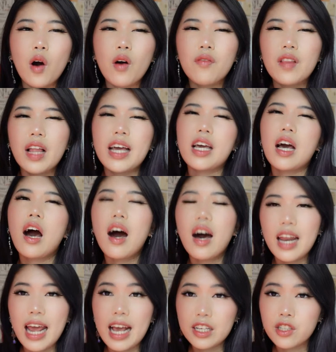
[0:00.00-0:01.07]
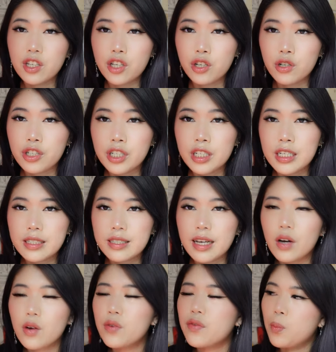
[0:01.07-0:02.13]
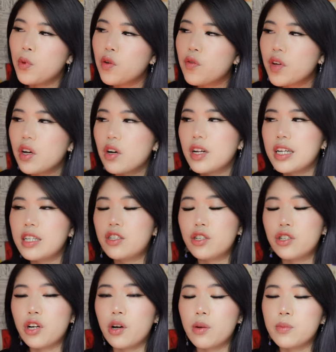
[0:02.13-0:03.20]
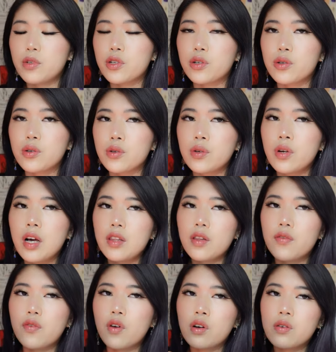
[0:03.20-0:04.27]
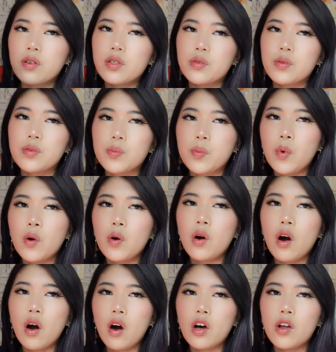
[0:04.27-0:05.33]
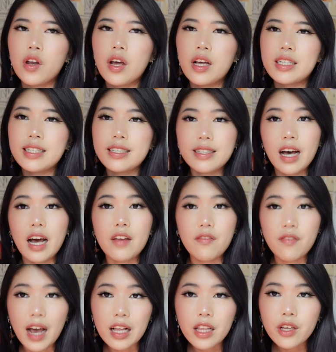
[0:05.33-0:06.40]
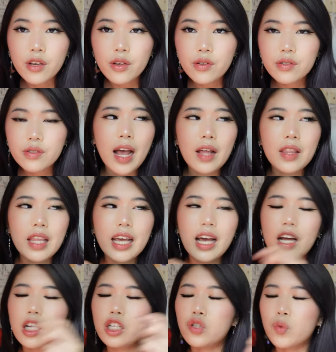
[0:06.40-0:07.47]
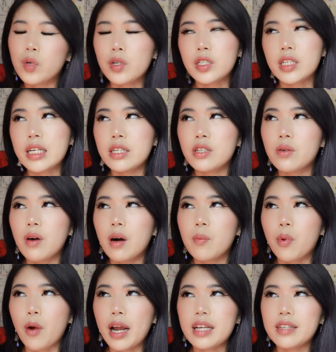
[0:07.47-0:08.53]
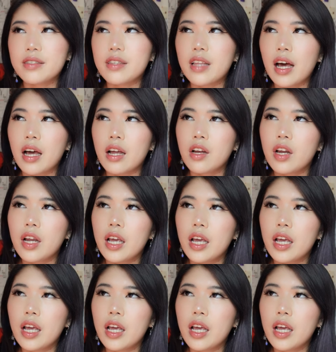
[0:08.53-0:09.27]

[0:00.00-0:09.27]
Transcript: of like art execution itself. Moving on into term two, the focus was more on design values, and they kind of drilled into our brains that